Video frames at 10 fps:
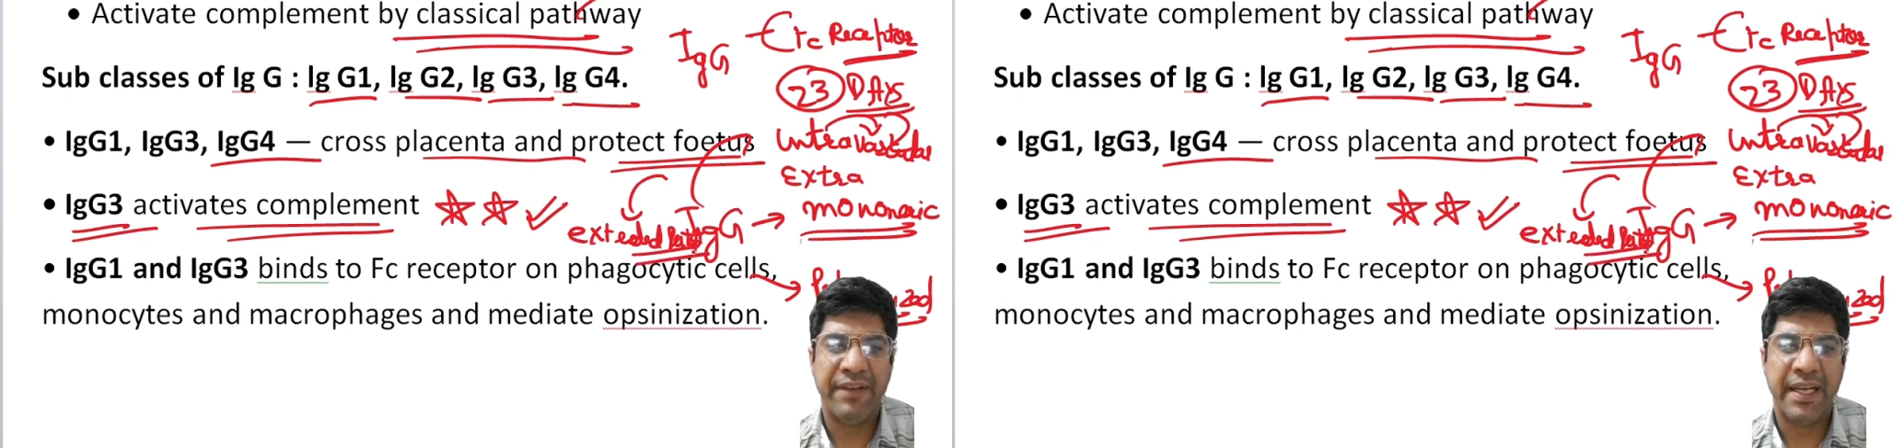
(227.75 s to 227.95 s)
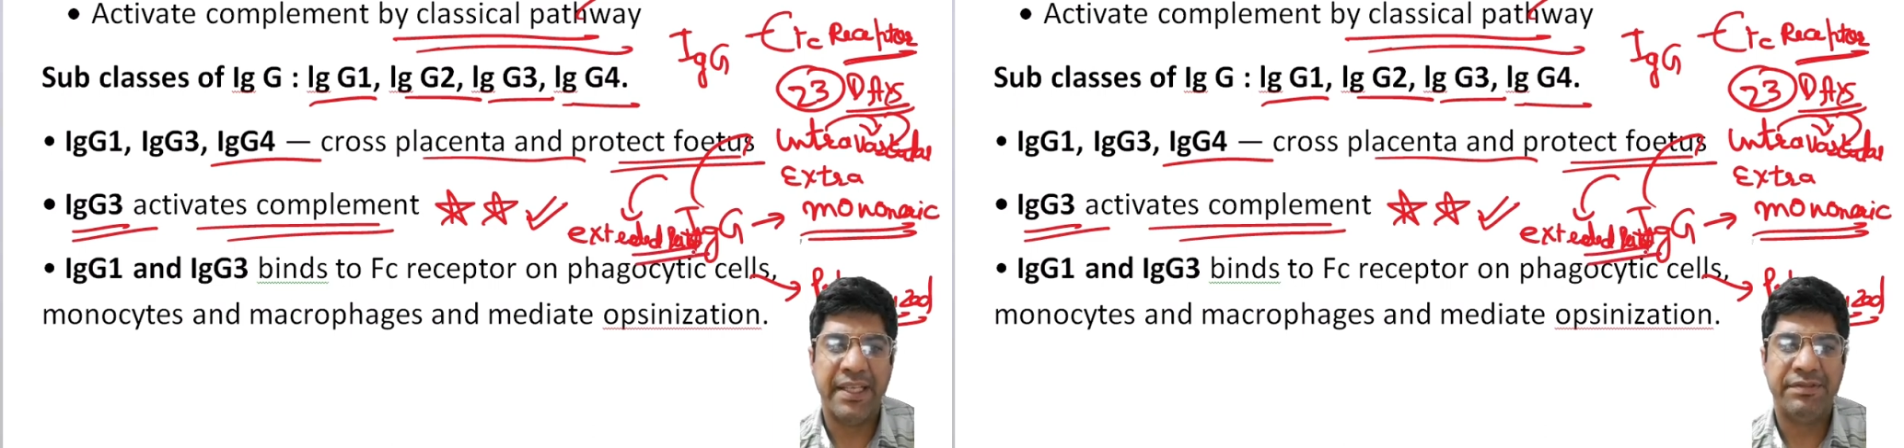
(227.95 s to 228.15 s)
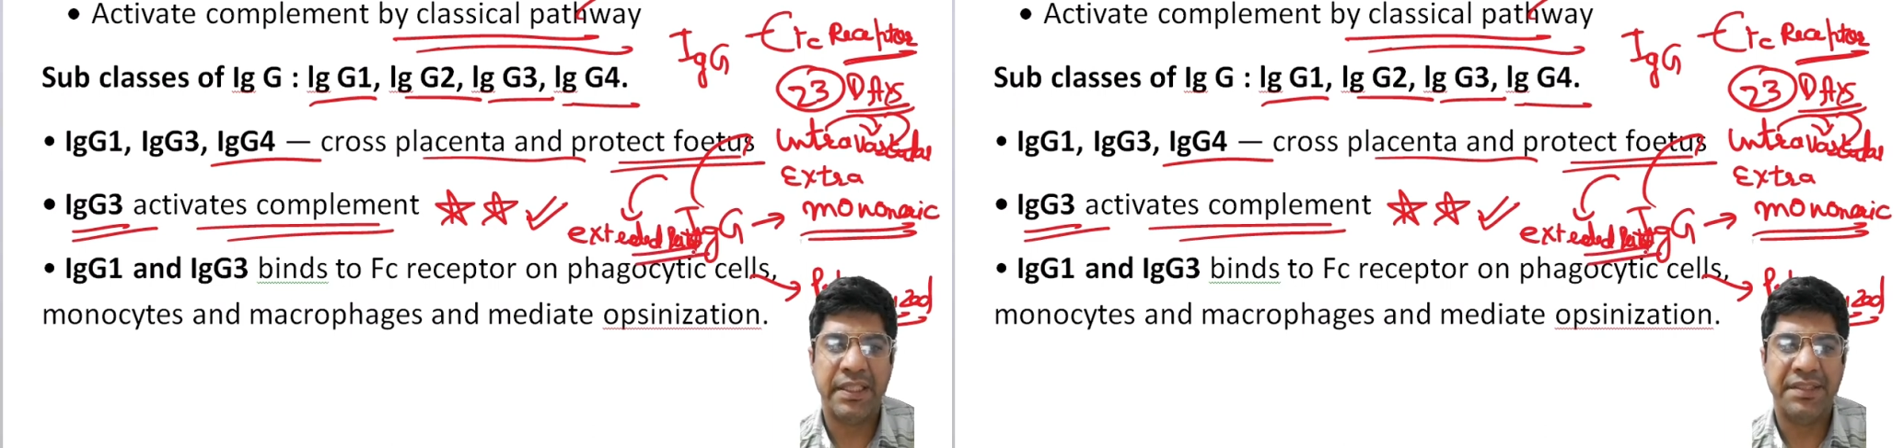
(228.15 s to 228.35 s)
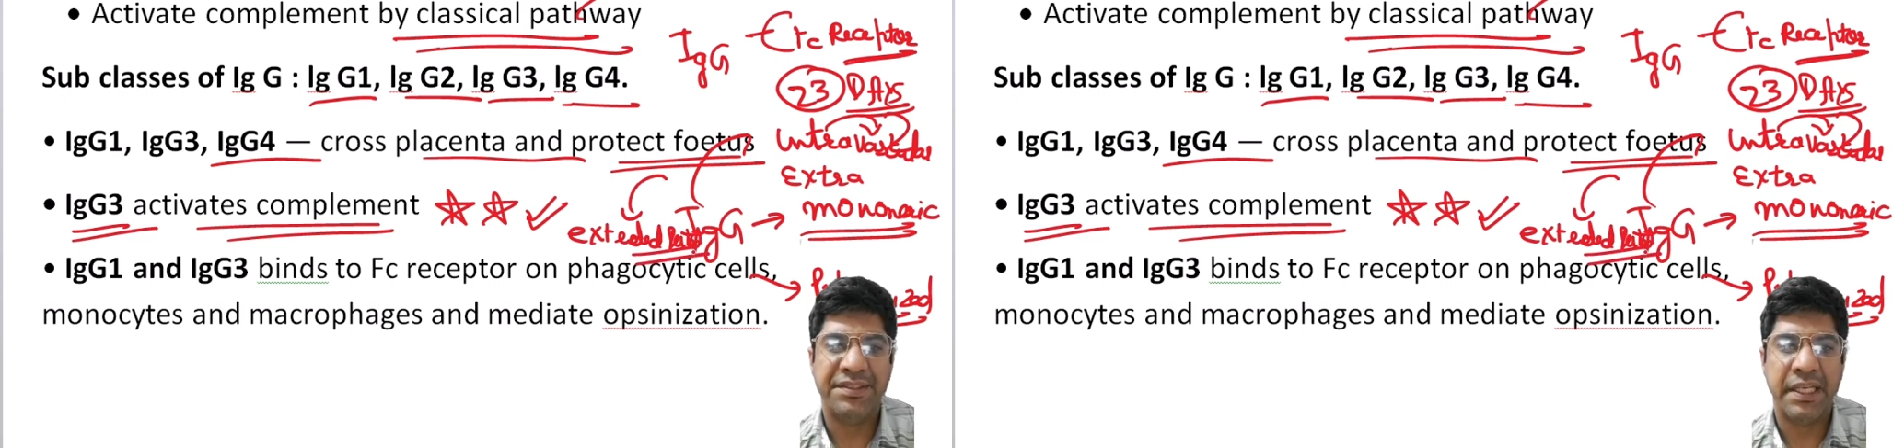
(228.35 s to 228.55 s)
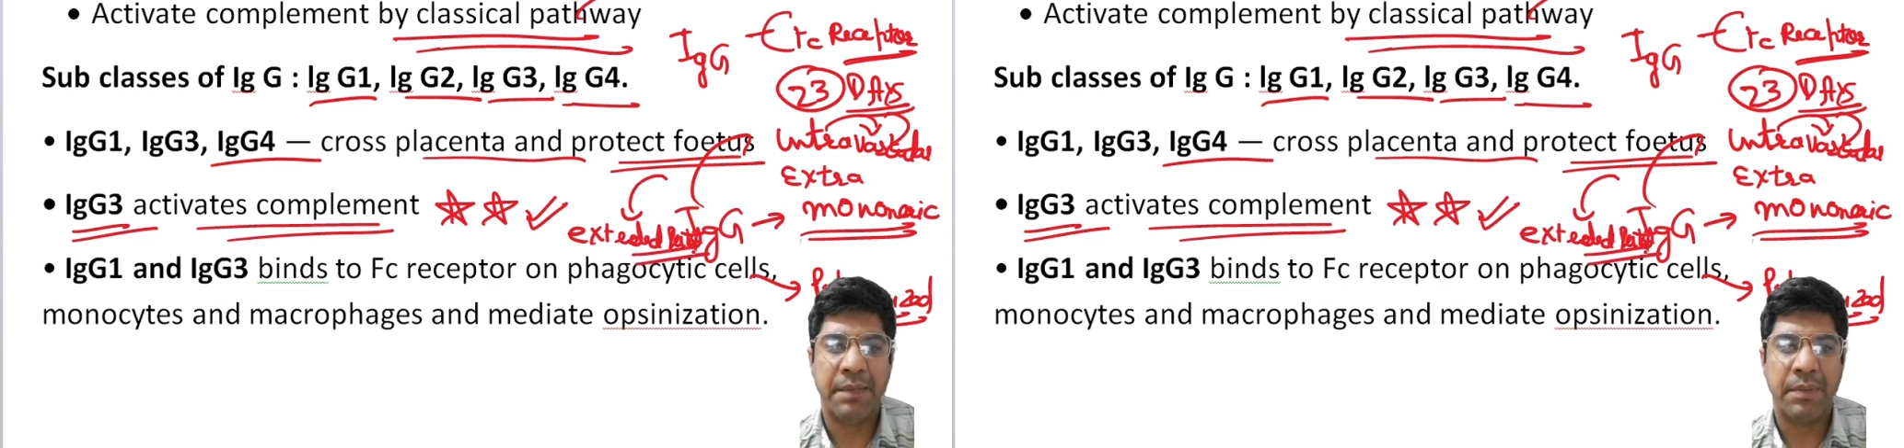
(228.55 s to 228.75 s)
varies with the
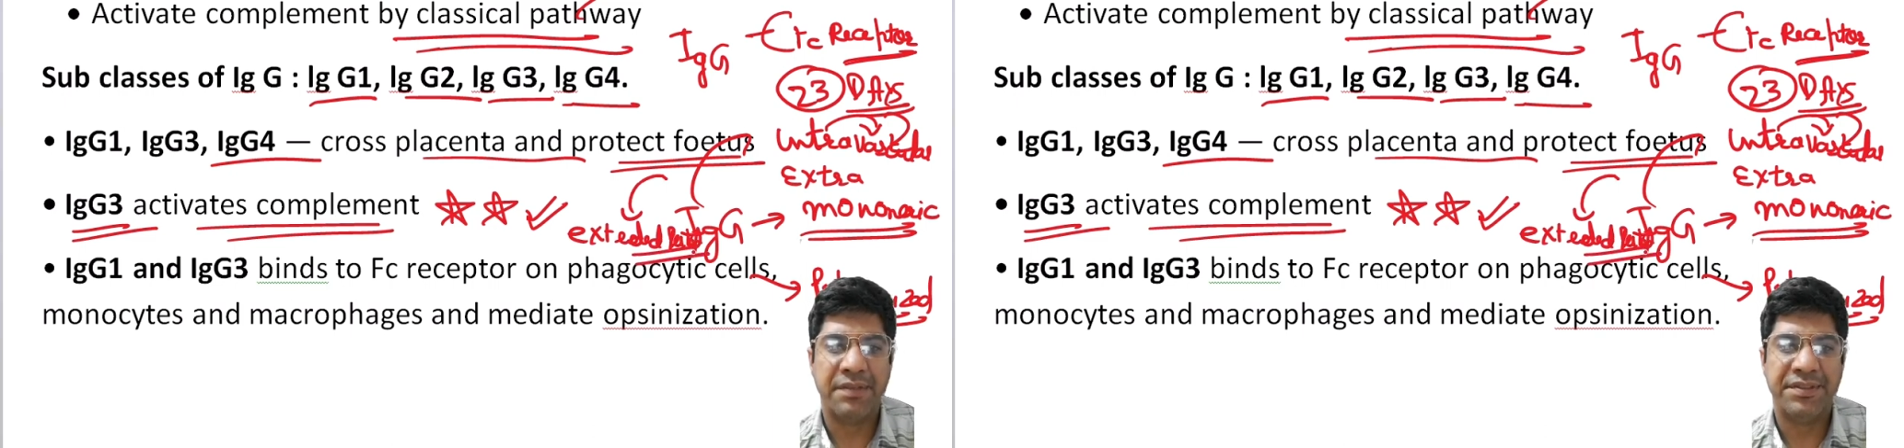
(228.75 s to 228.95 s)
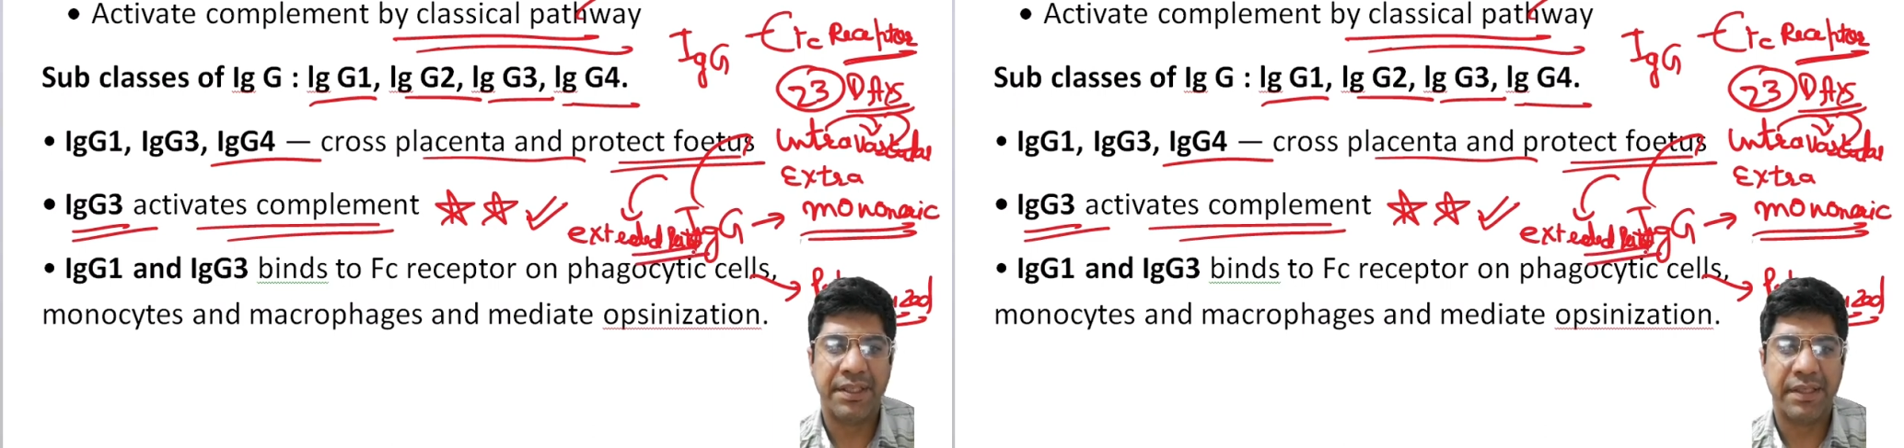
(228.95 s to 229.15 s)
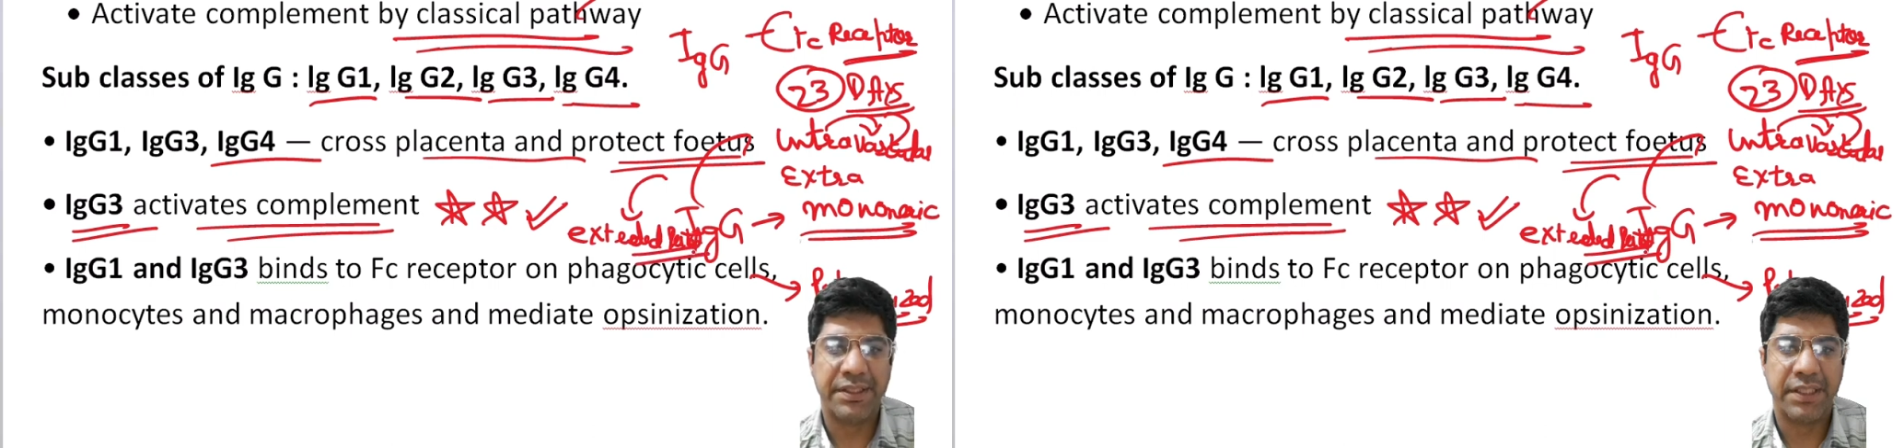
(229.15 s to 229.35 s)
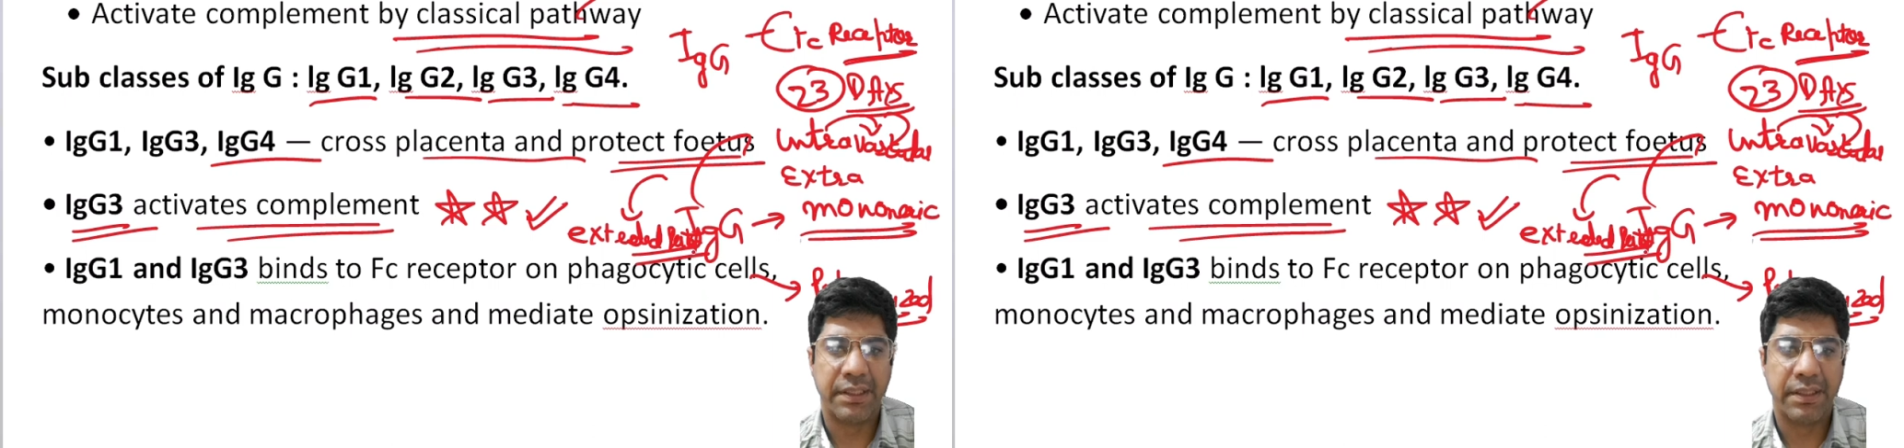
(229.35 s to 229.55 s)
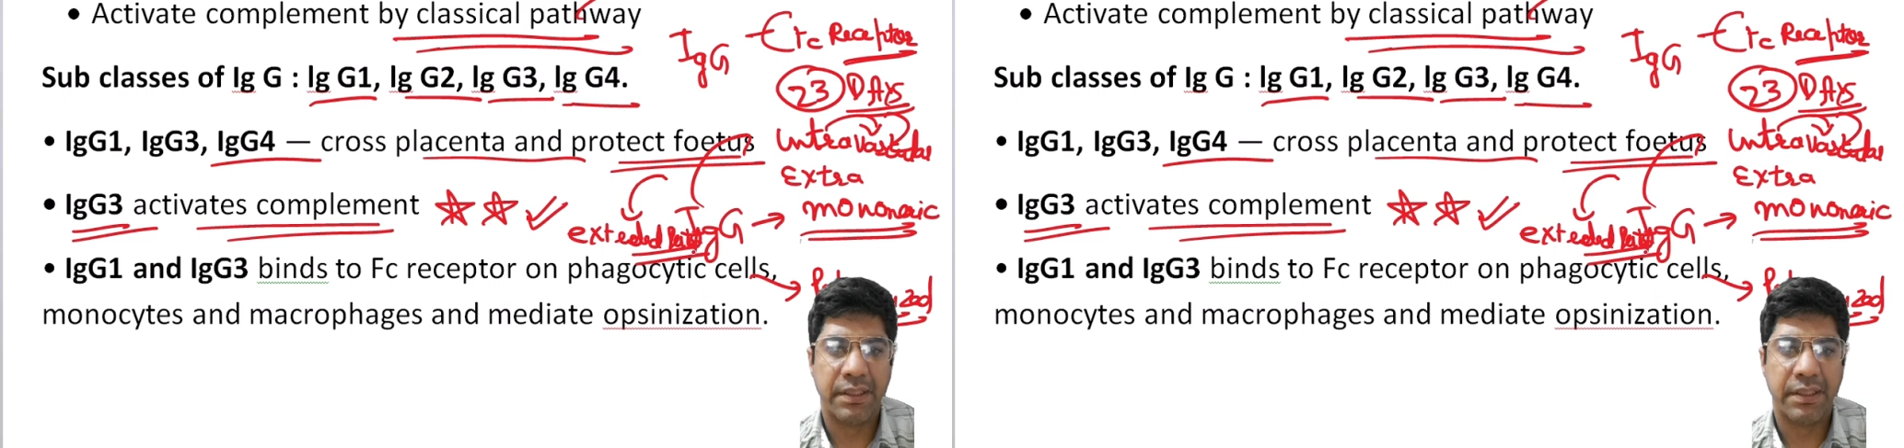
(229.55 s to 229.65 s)
serum concentration.